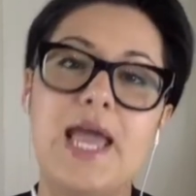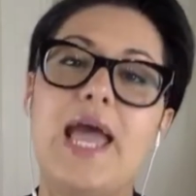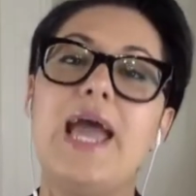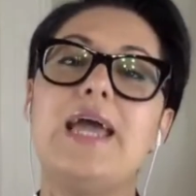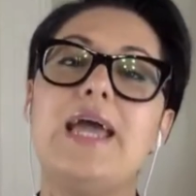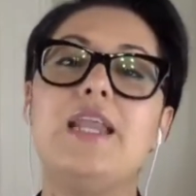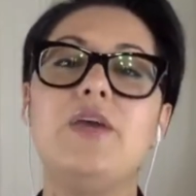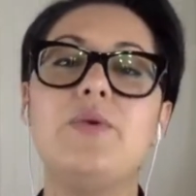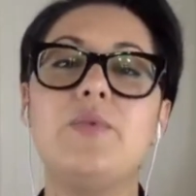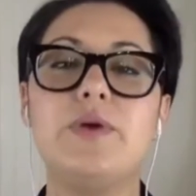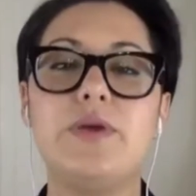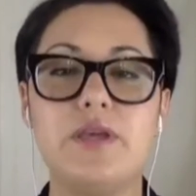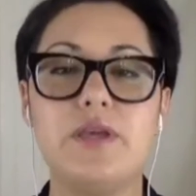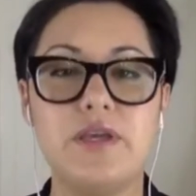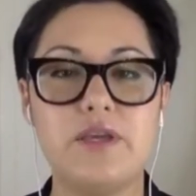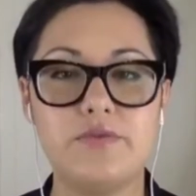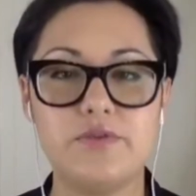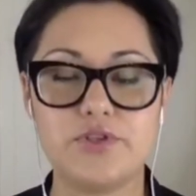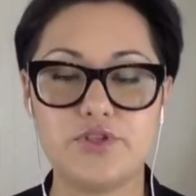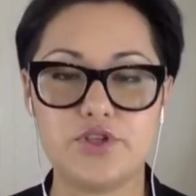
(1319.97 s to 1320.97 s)
Anyone can
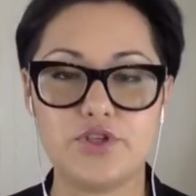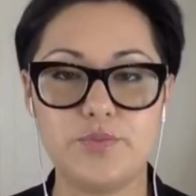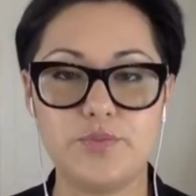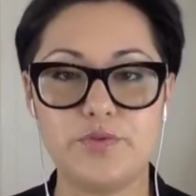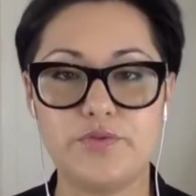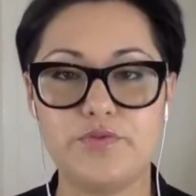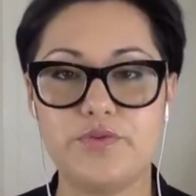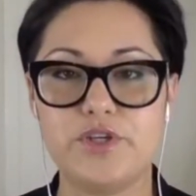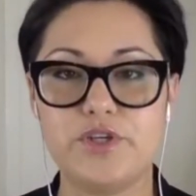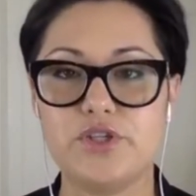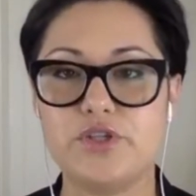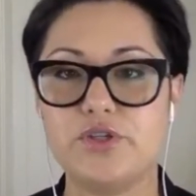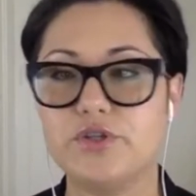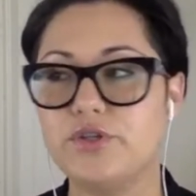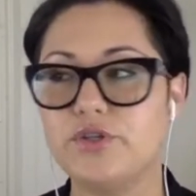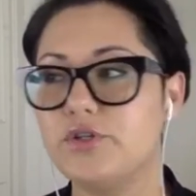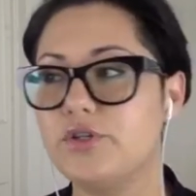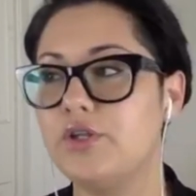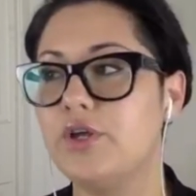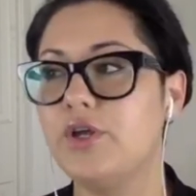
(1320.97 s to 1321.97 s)
give a
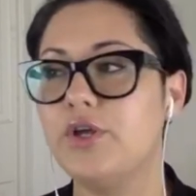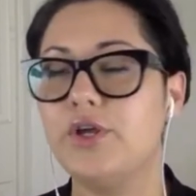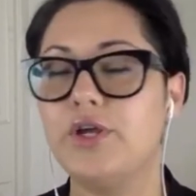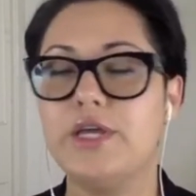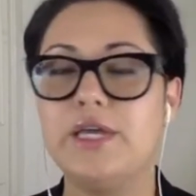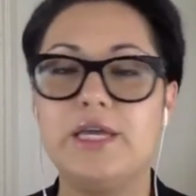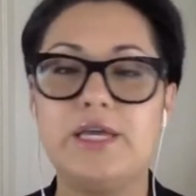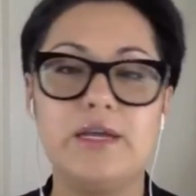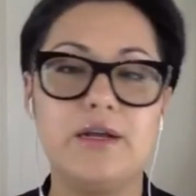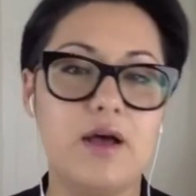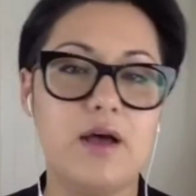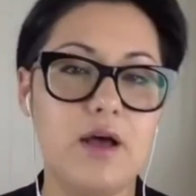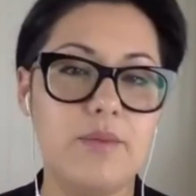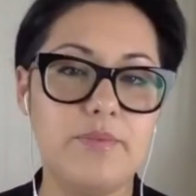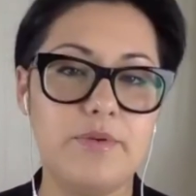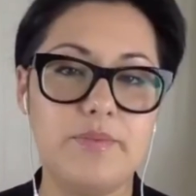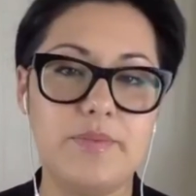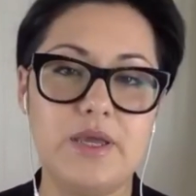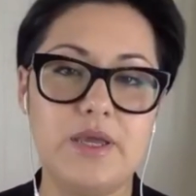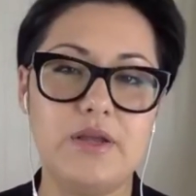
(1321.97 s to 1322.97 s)
superficial
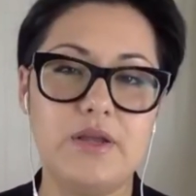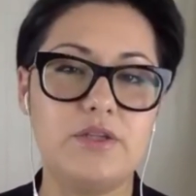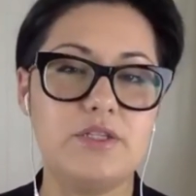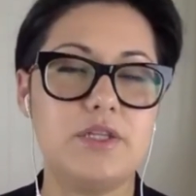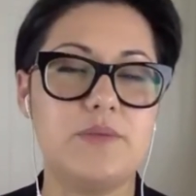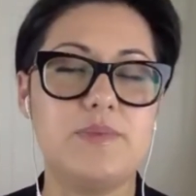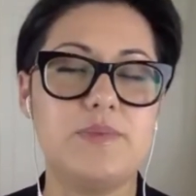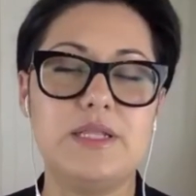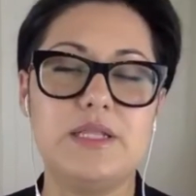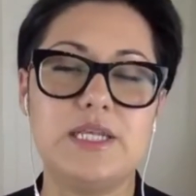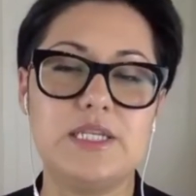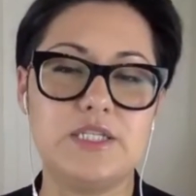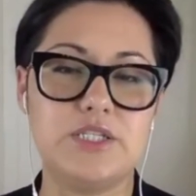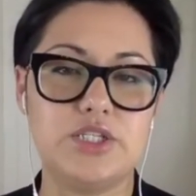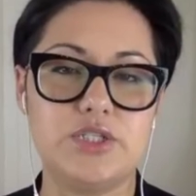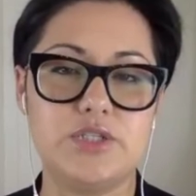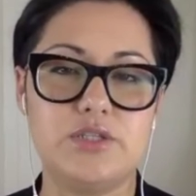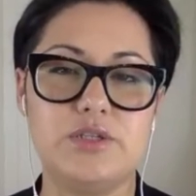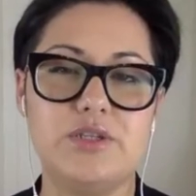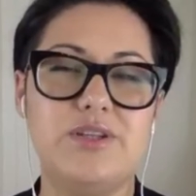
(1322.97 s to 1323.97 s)
compliment or something less,
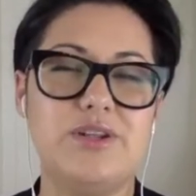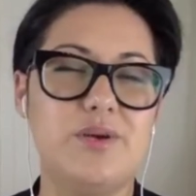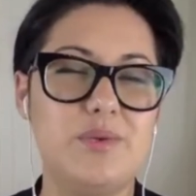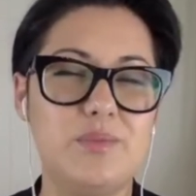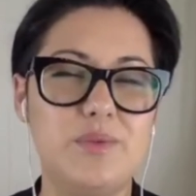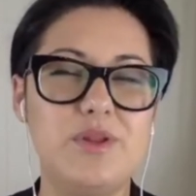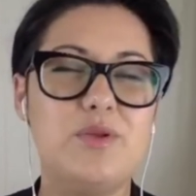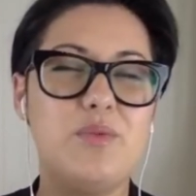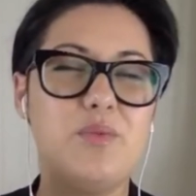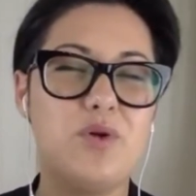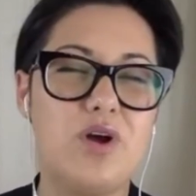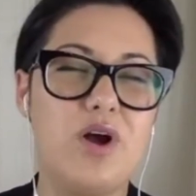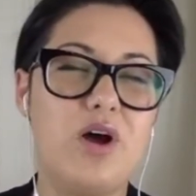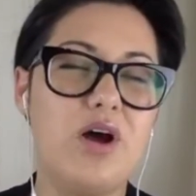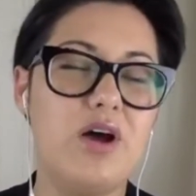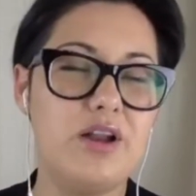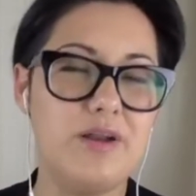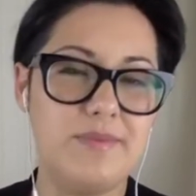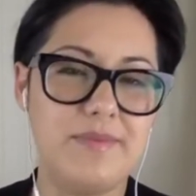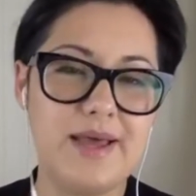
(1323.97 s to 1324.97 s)
a little more
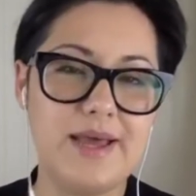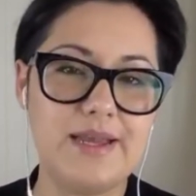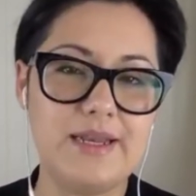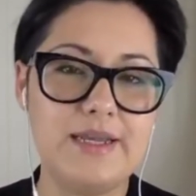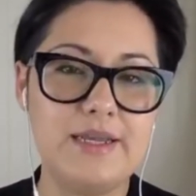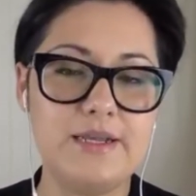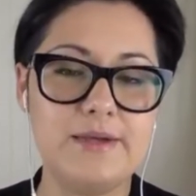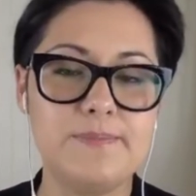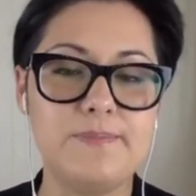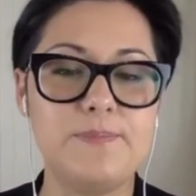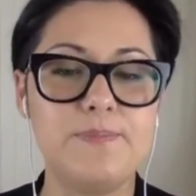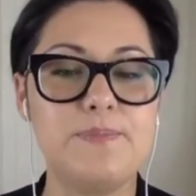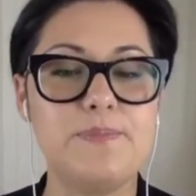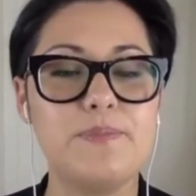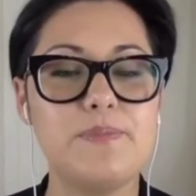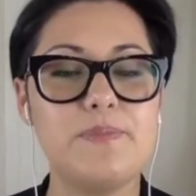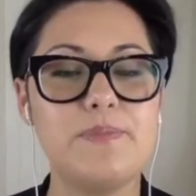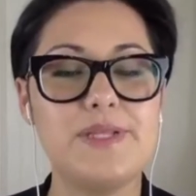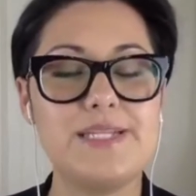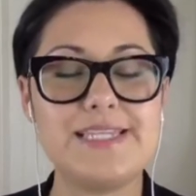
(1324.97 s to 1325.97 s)
automatic,
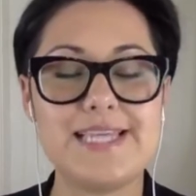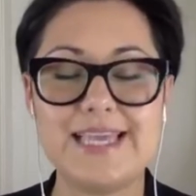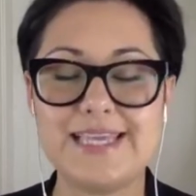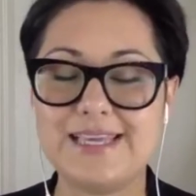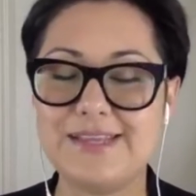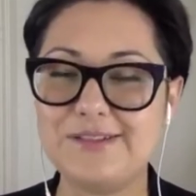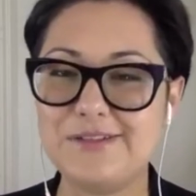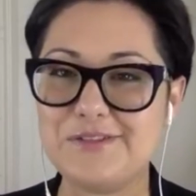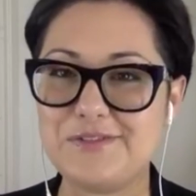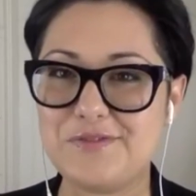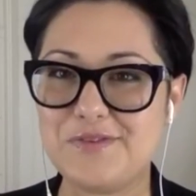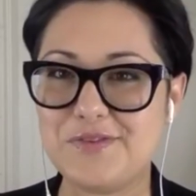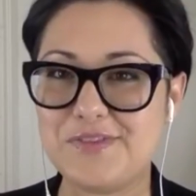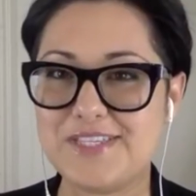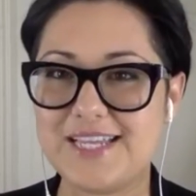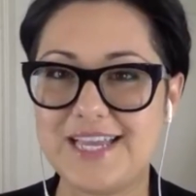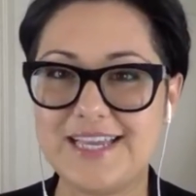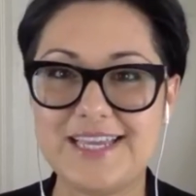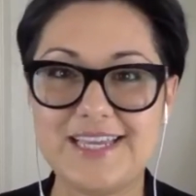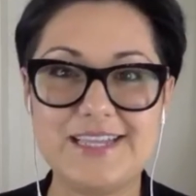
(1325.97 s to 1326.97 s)
but taking those few
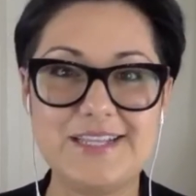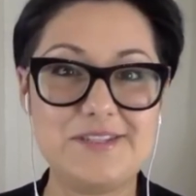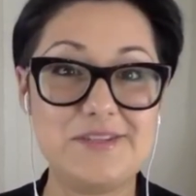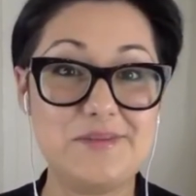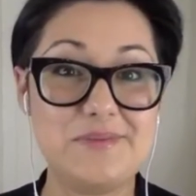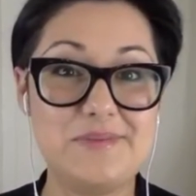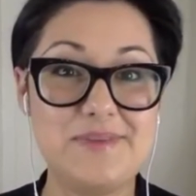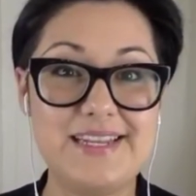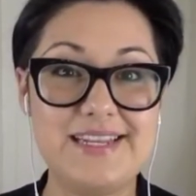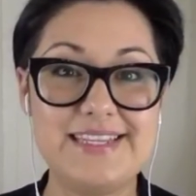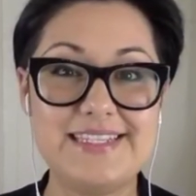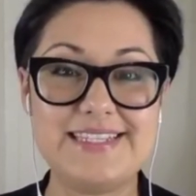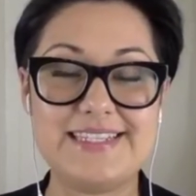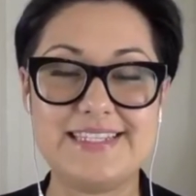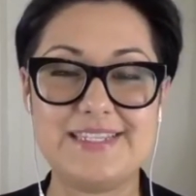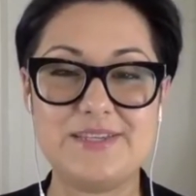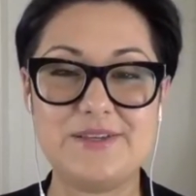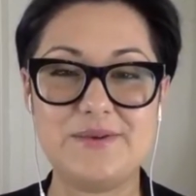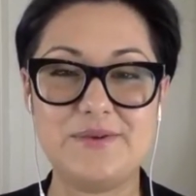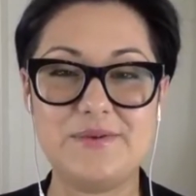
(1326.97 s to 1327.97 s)
seconds or minutes
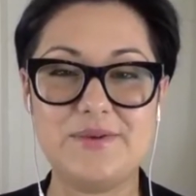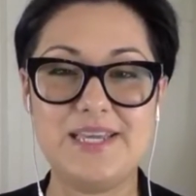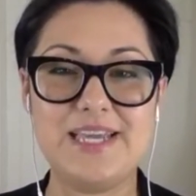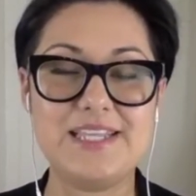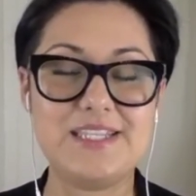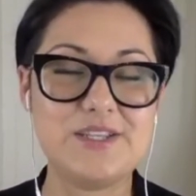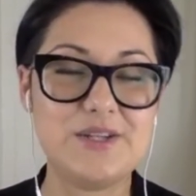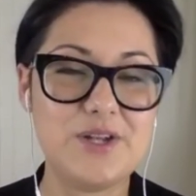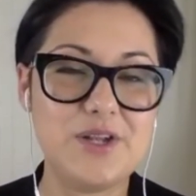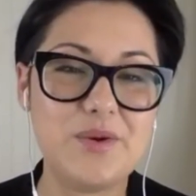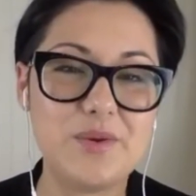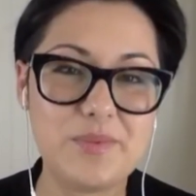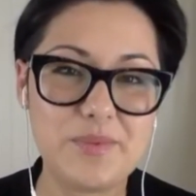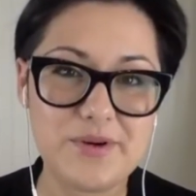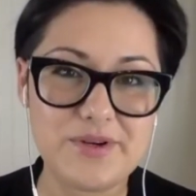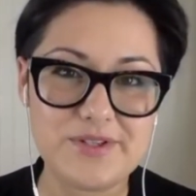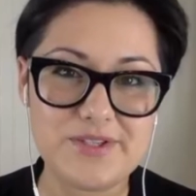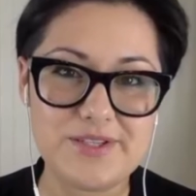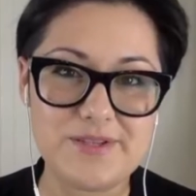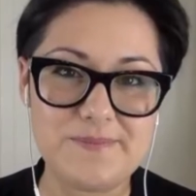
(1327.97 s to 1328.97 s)
to get to know a
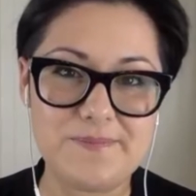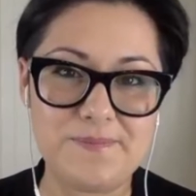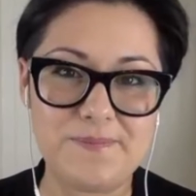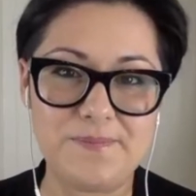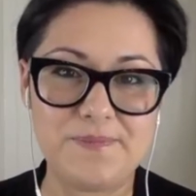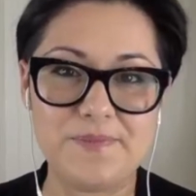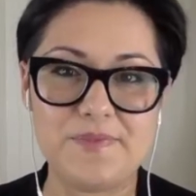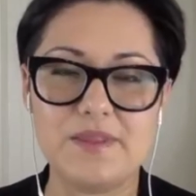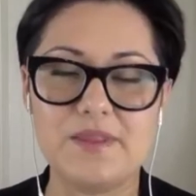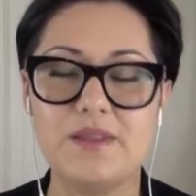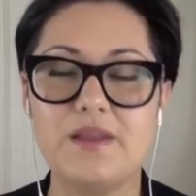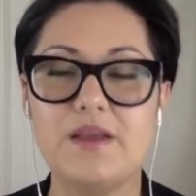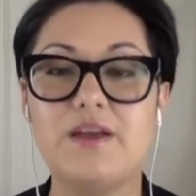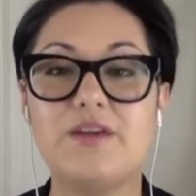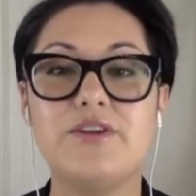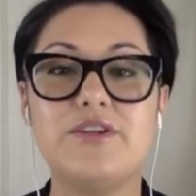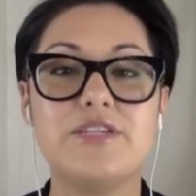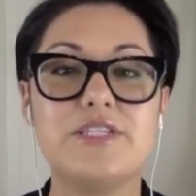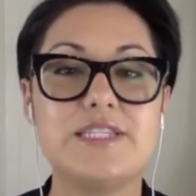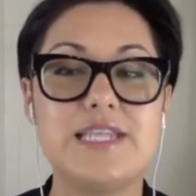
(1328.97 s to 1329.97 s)
person, to
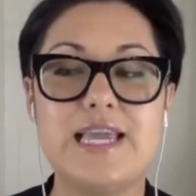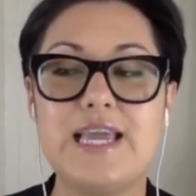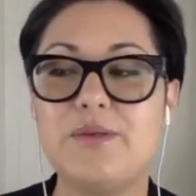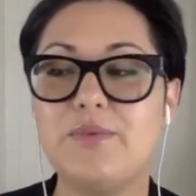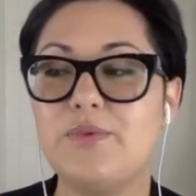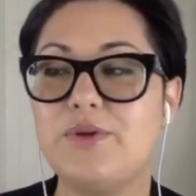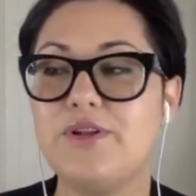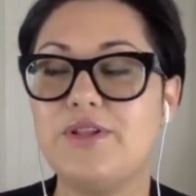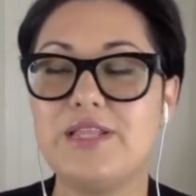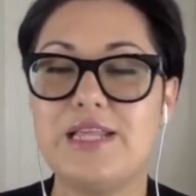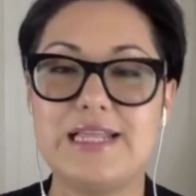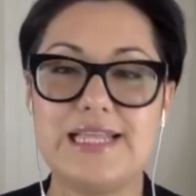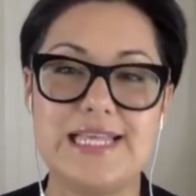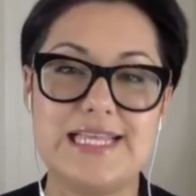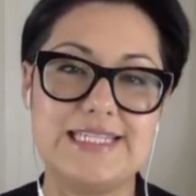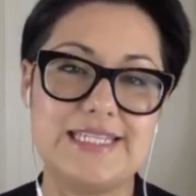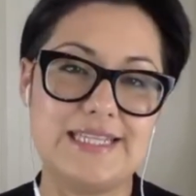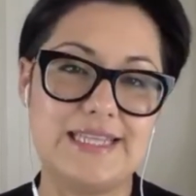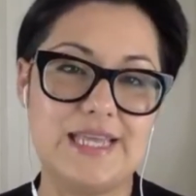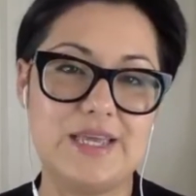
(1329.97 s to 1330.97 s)
understand what are the
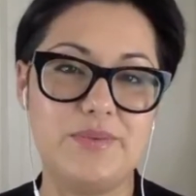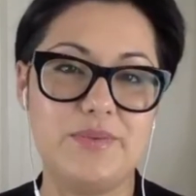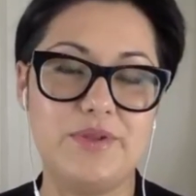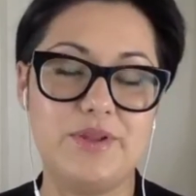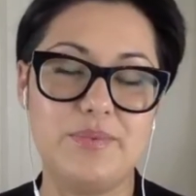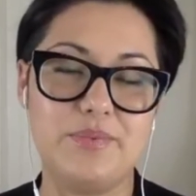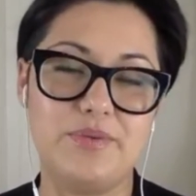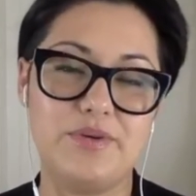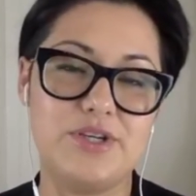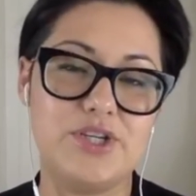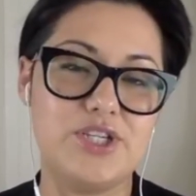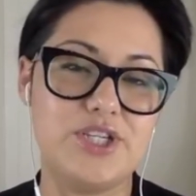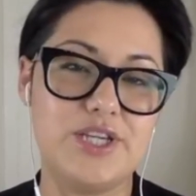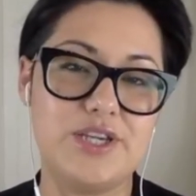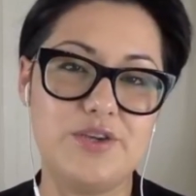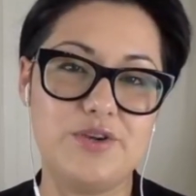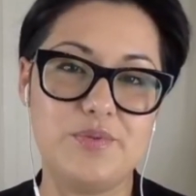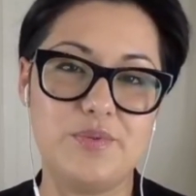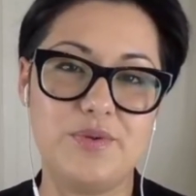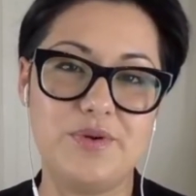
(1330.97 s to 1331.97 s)
things that they will
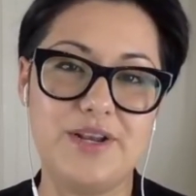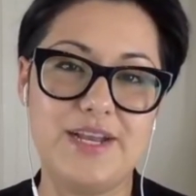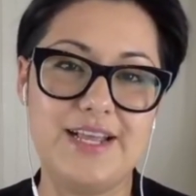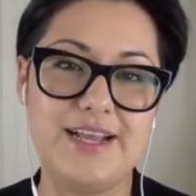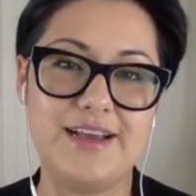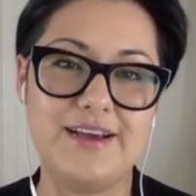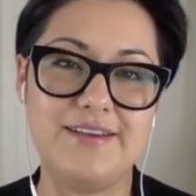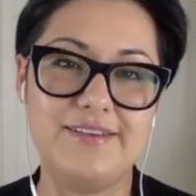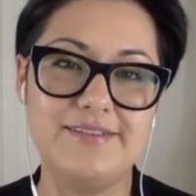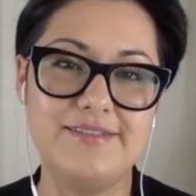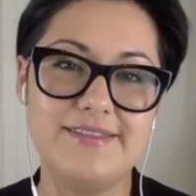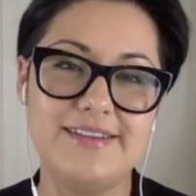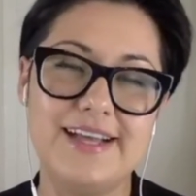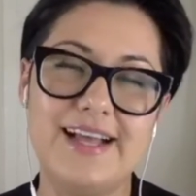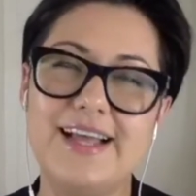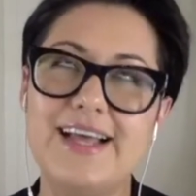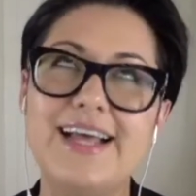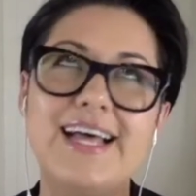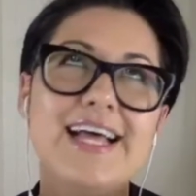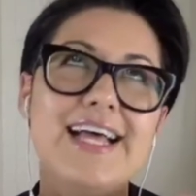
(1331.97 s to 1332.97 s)
appreciate you pointing out.
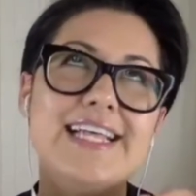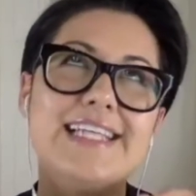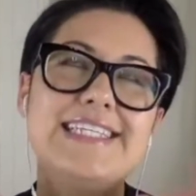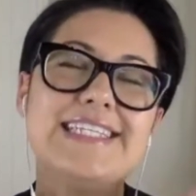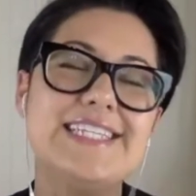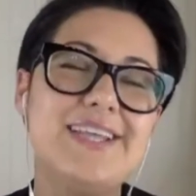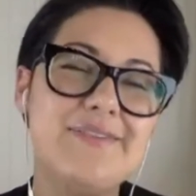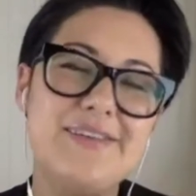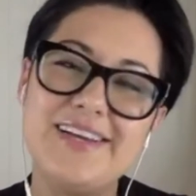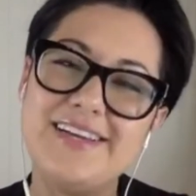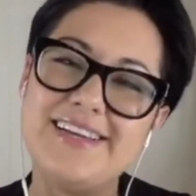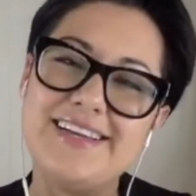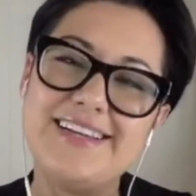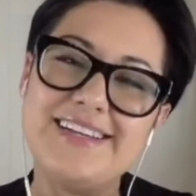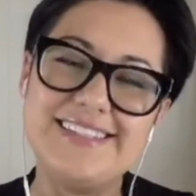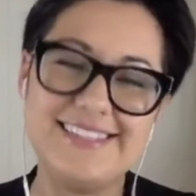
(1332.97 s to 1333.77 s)
So good.